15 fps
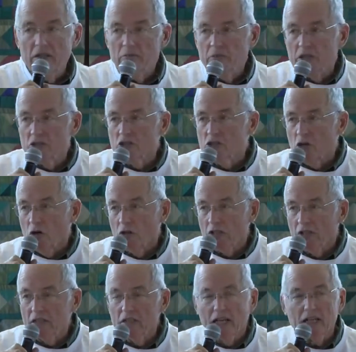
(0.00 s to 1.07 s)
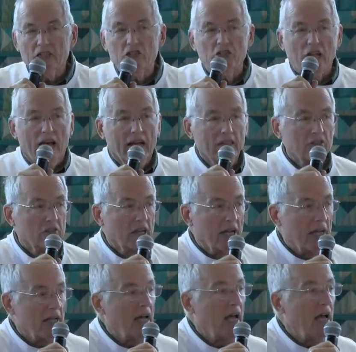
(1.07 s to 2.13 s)
Minnesota, next
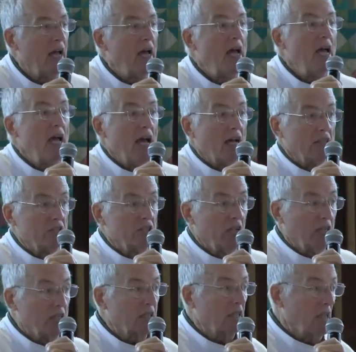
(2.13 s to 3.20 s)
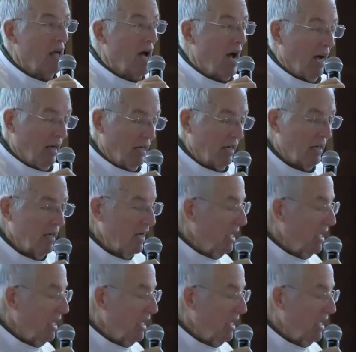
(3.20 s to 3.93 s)
Saturday at 10 o'clock.